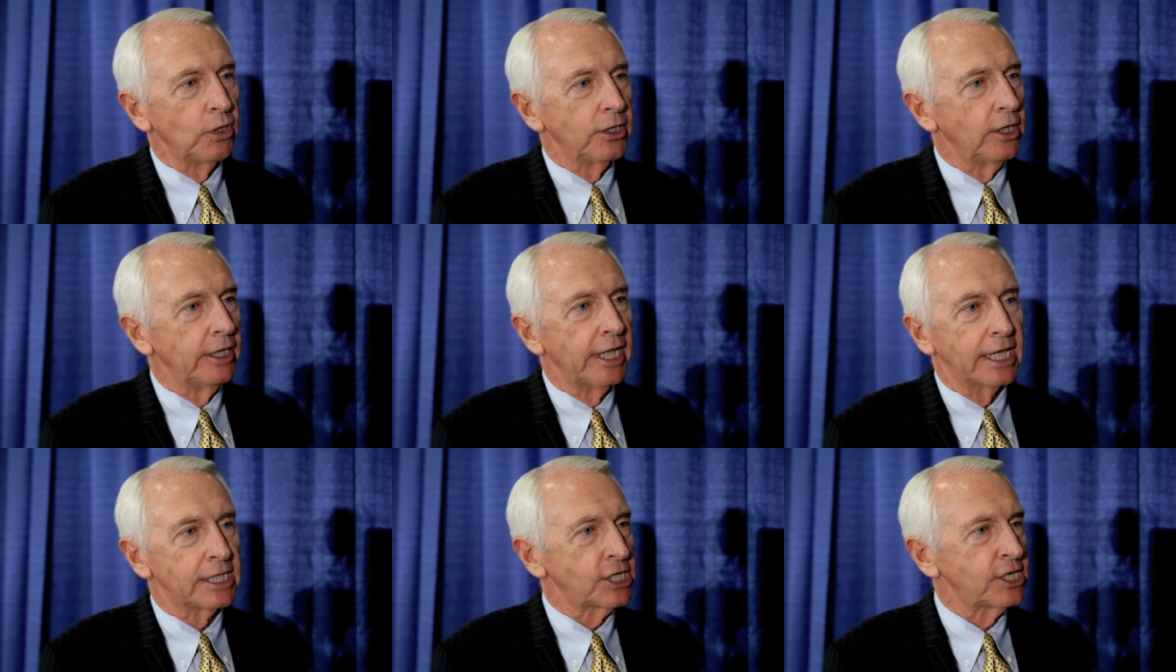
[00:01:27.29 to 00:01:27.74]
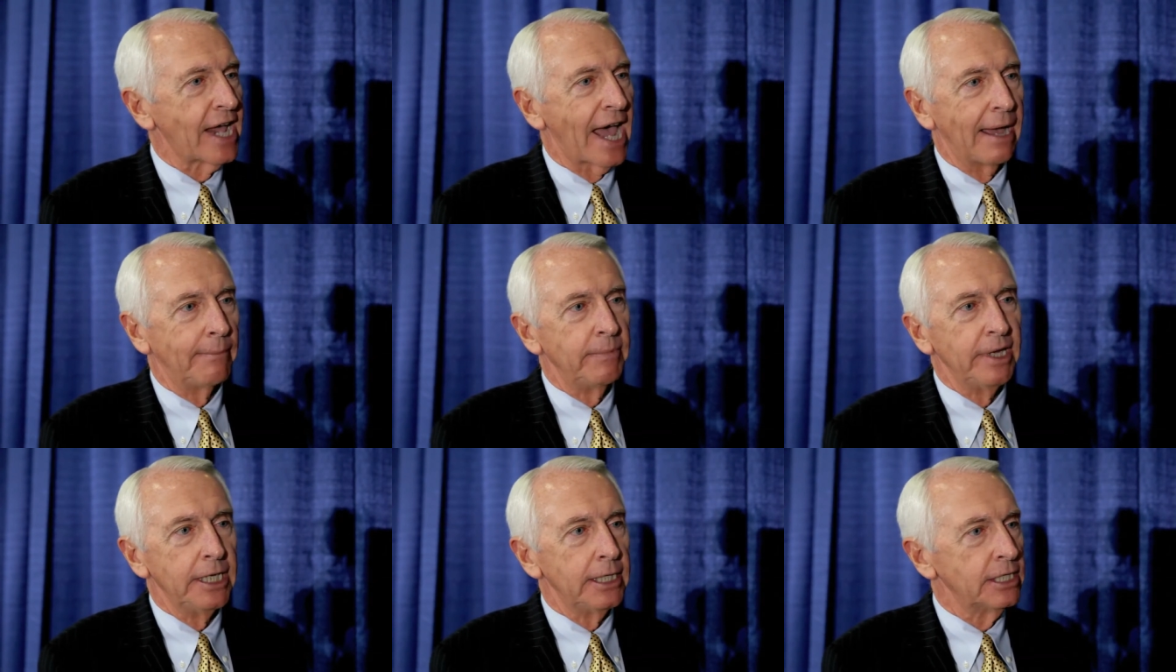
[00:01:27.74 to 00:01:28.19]
whether that's
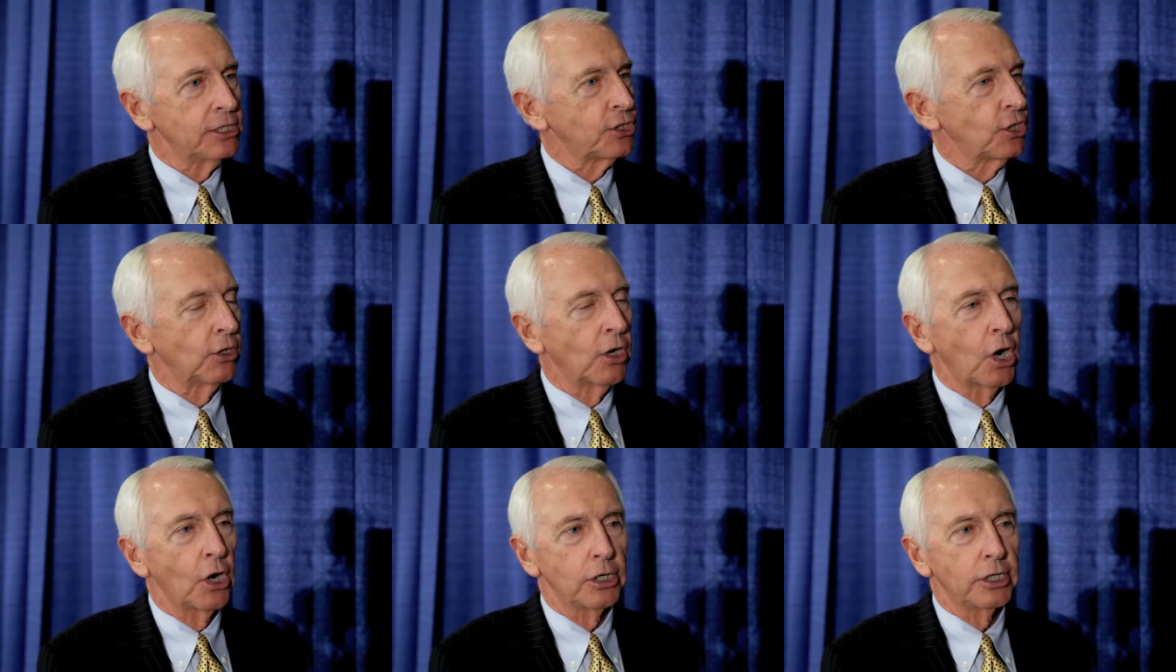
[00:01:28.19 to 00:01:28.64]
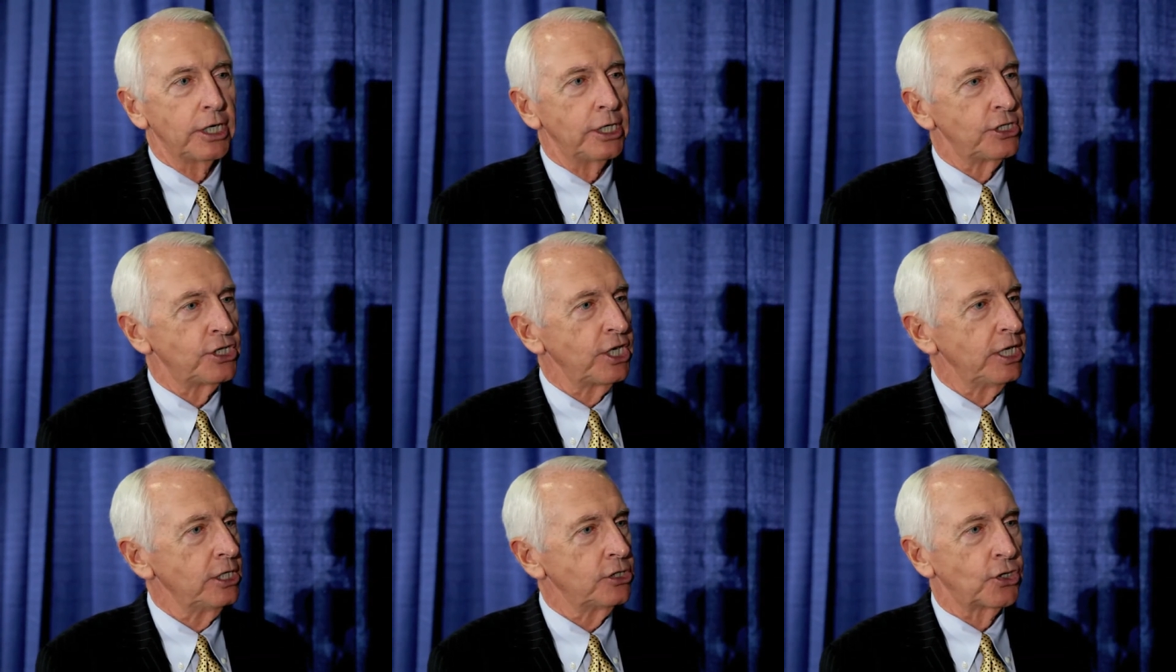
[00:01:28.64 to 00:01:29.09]
diabetes or heart
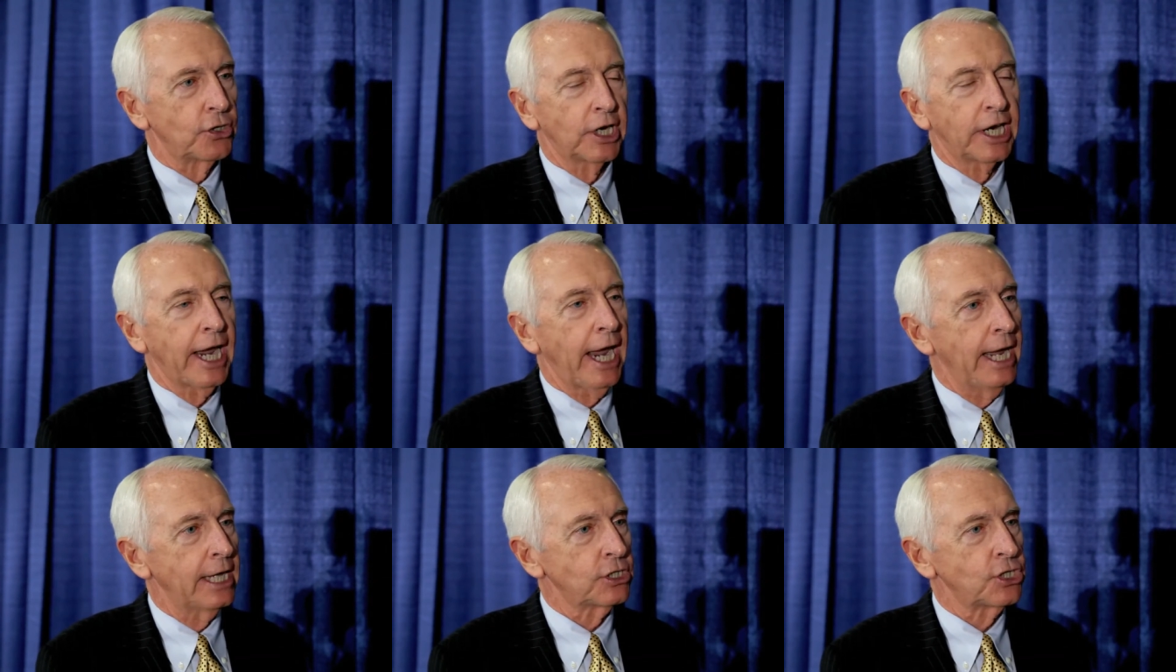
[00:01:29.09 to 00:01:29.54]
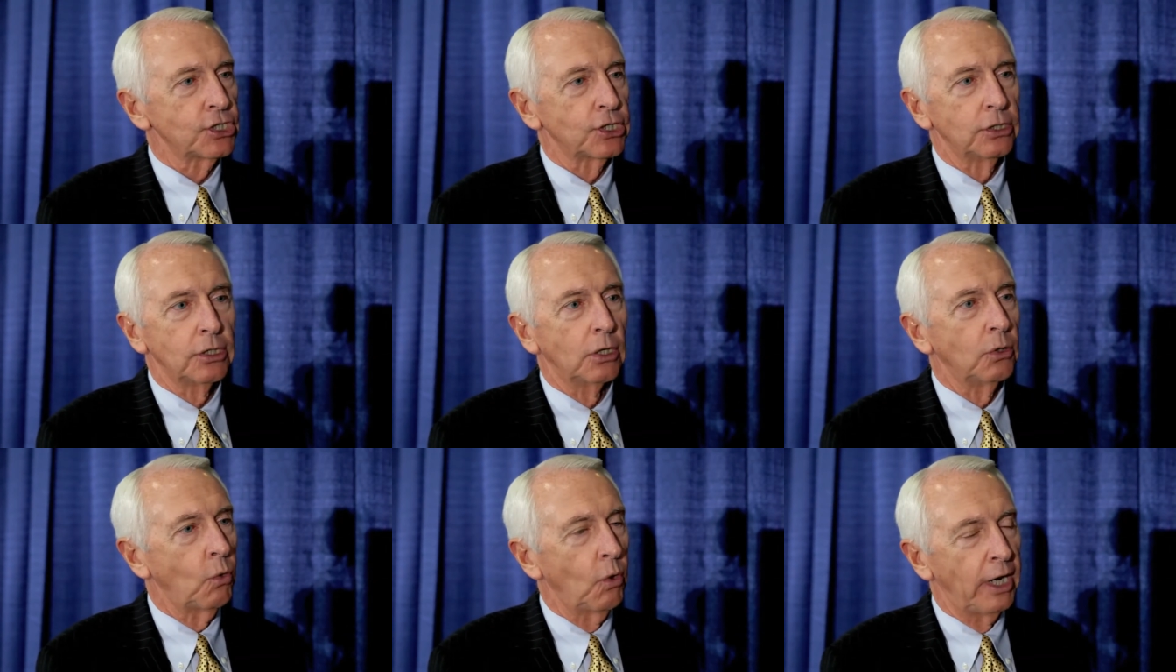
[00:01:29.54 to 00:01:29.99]
disease or
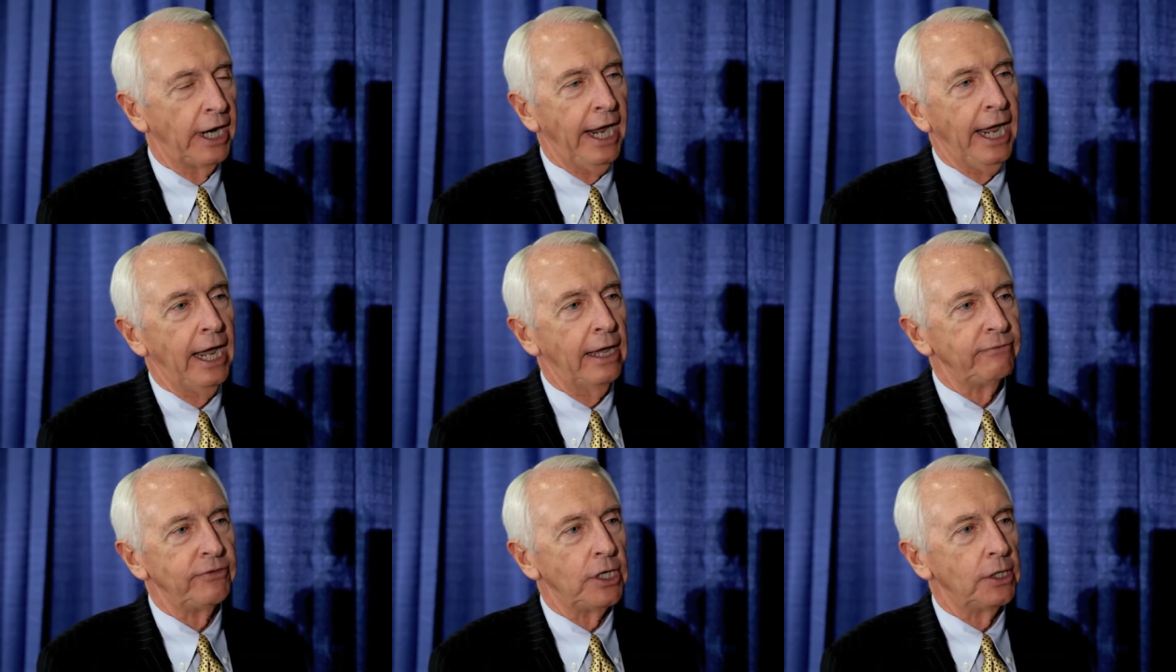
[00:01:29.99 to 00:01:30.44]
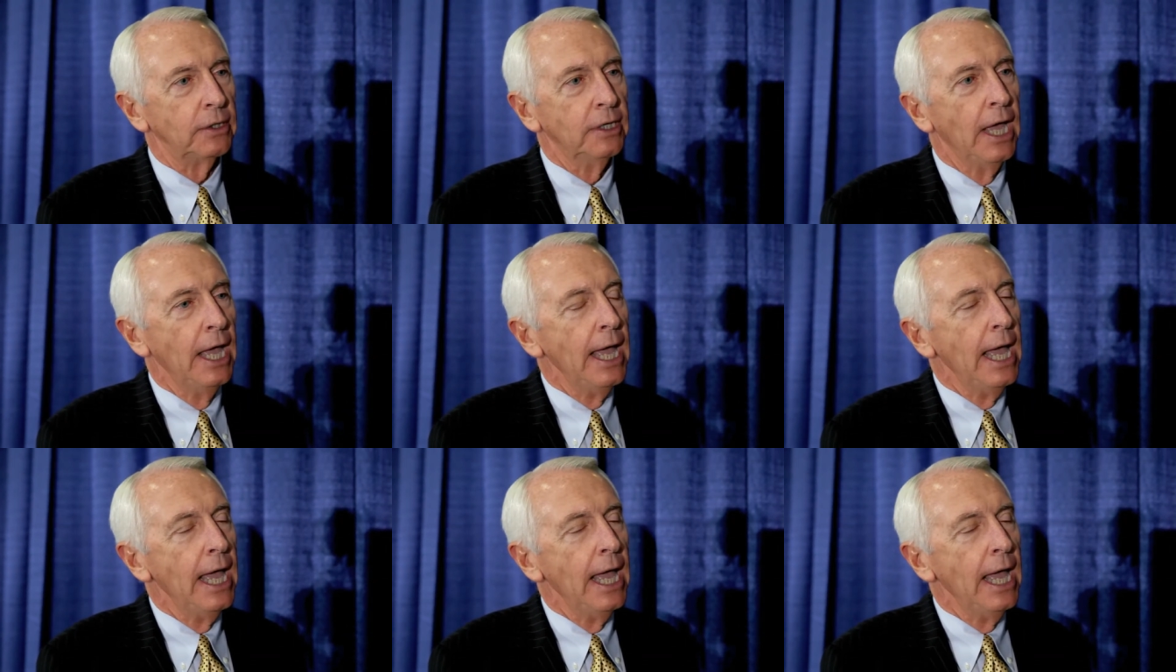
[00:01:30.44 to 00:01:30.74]
cancer or what have you.